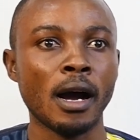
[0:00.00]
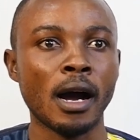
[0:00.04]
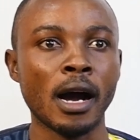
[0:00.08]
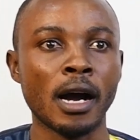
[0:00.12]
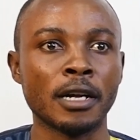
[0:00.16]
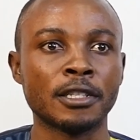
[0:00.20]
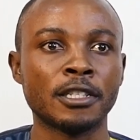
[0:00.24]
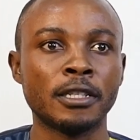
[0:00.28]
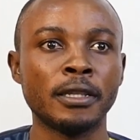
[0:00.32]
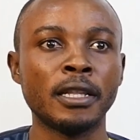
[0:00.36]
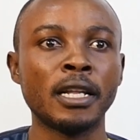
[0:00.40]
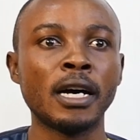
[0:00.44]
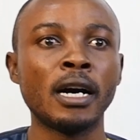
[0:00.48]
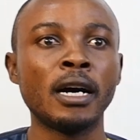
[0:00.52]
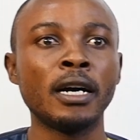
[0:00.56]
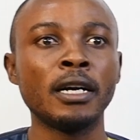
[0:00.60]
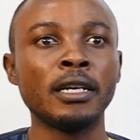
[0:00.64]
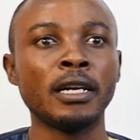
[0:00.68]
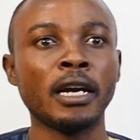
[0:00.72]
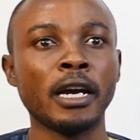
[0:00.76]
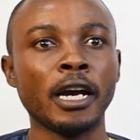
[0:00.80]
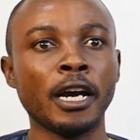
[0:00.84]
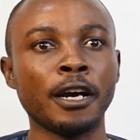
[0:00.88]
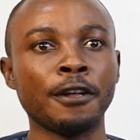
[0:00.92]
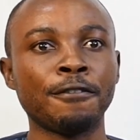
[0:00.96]
at
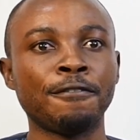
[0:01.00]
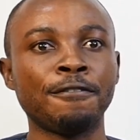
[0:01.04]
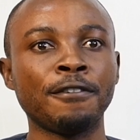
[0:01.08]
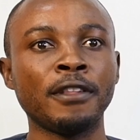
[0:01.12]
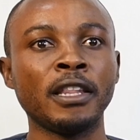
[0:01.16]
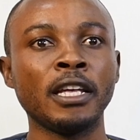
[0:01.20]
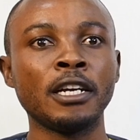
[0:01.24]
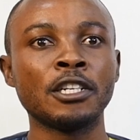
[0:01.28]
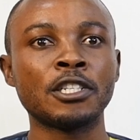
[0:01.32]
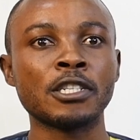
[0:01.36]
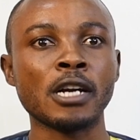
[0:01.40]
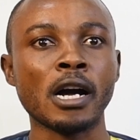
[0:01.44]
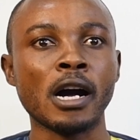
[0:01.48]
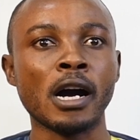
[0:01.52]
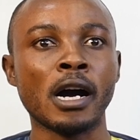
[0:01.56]
9 and finish